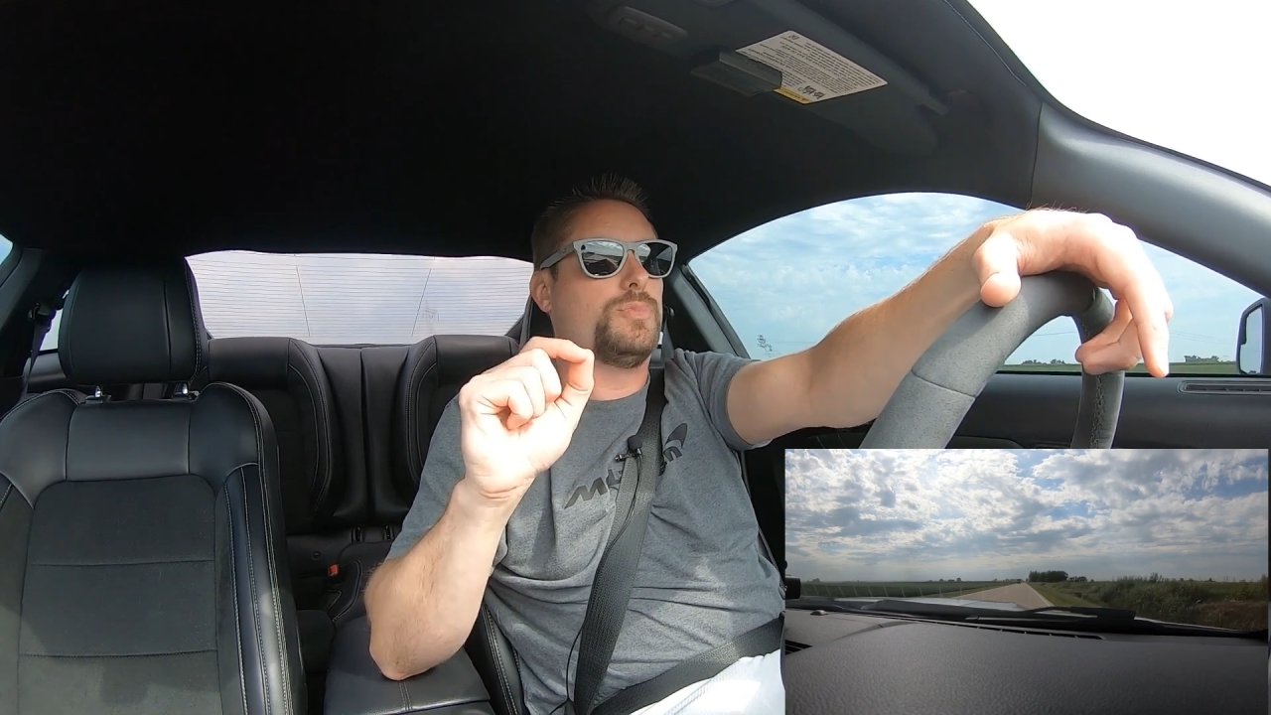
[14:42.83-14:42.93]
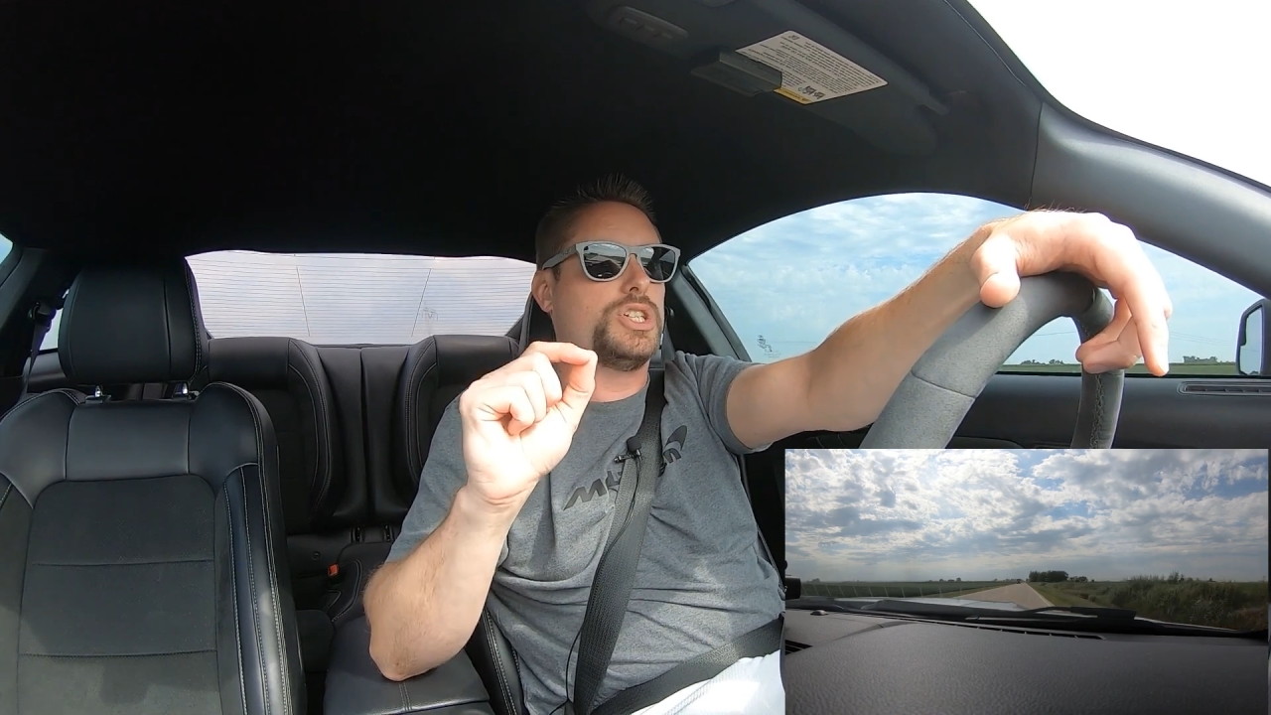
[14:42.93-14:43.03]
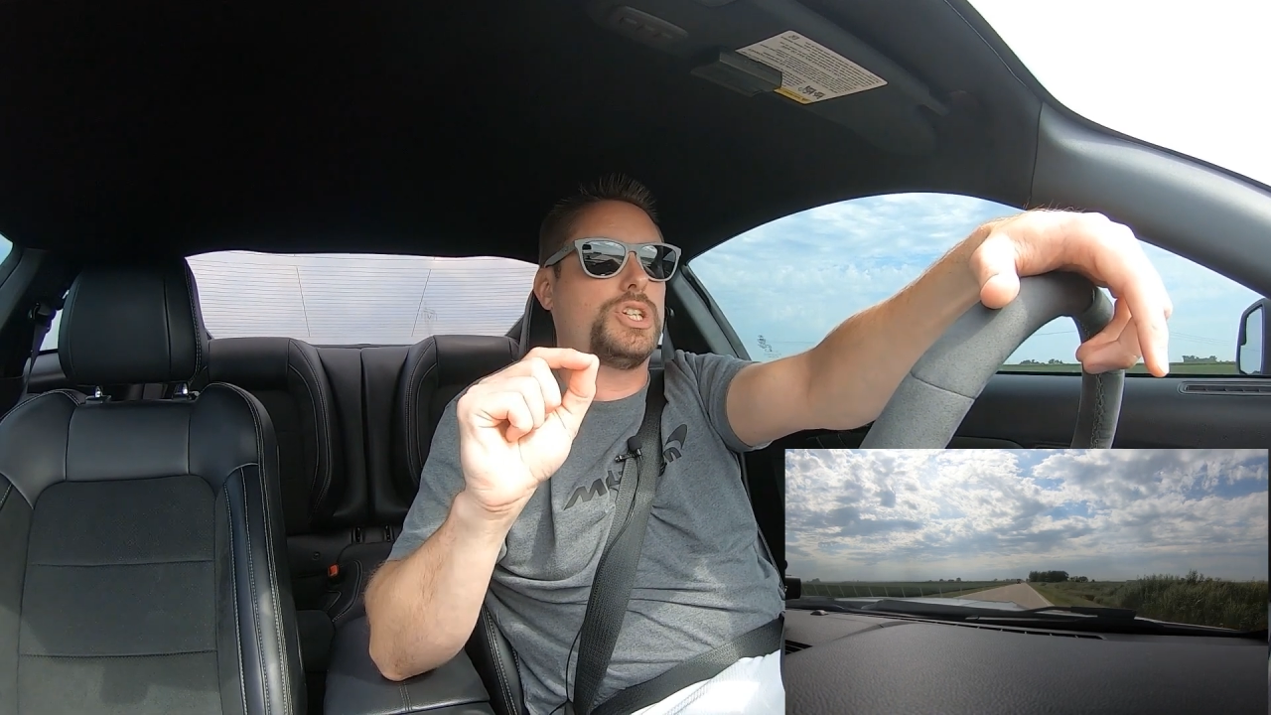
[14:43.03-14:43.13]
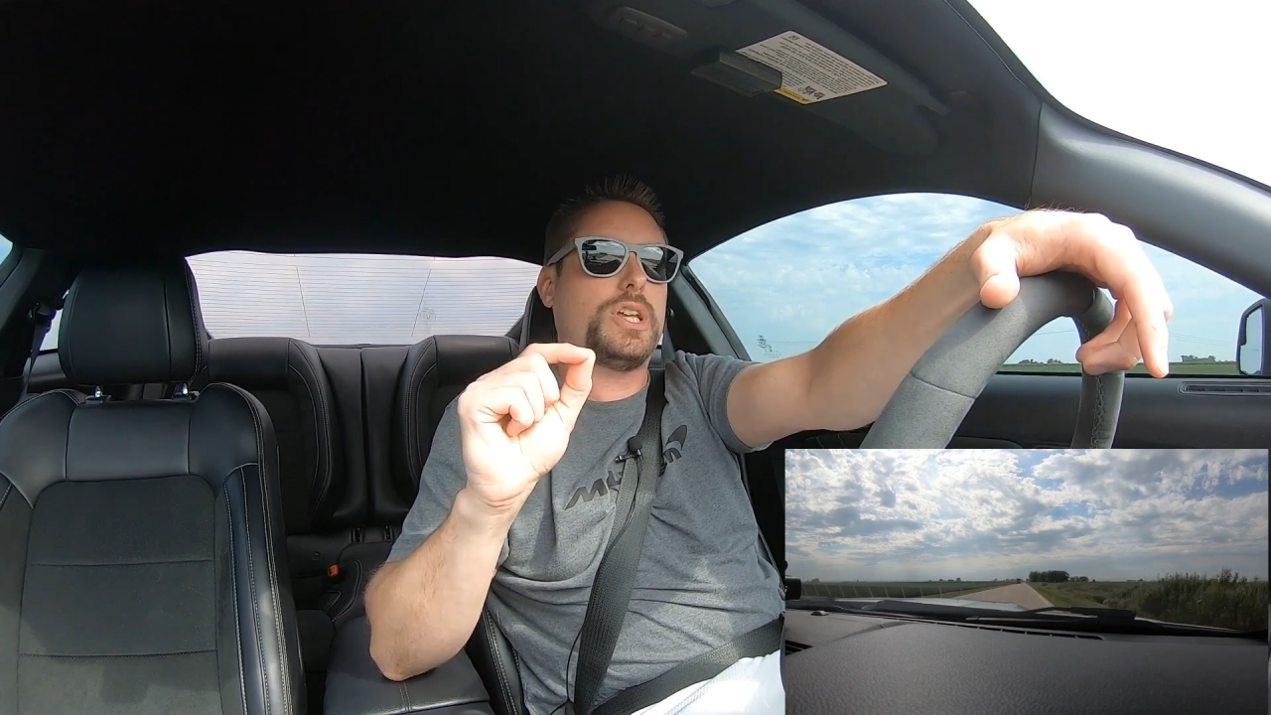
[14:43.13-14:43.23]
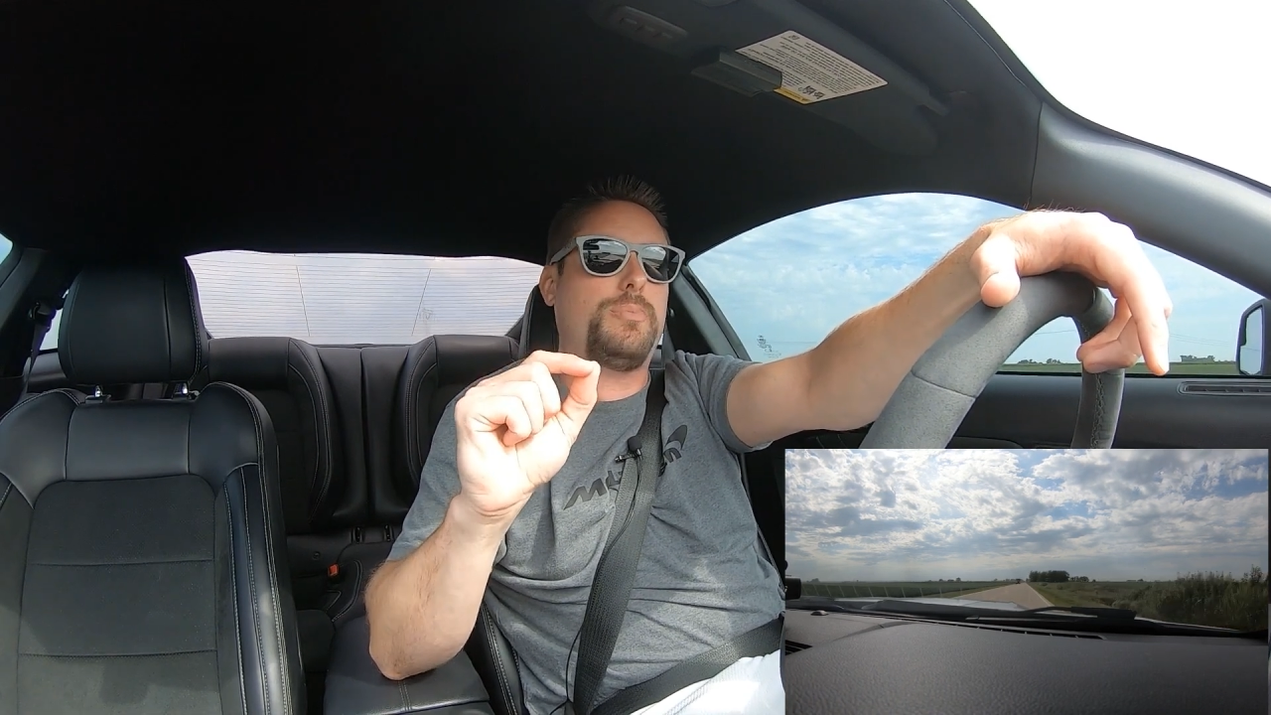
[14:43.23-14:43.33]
much as I